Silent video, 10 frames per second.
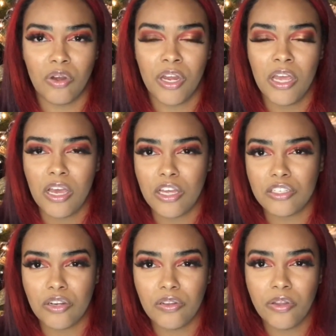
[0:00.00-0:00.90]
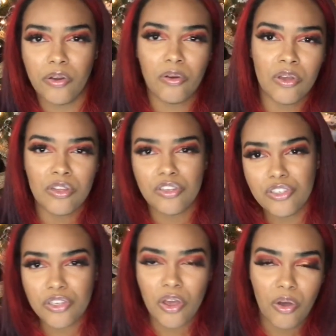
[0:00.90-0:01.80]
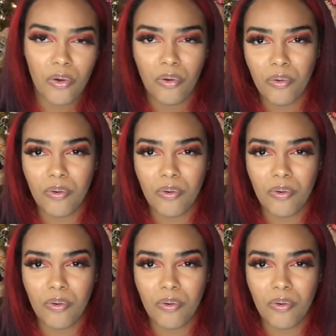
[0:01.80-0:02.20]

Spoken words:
a certain little show,